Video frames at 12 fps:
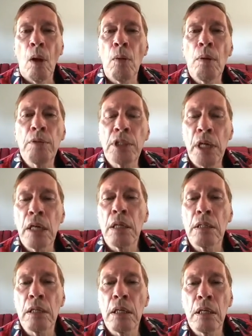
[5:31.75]
well, I was
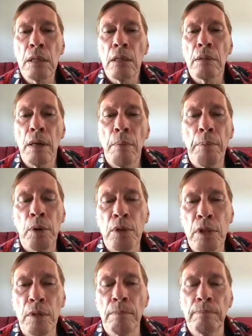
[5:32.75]
taken to see a
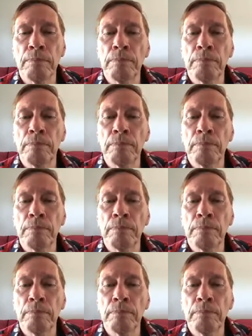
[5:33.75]
person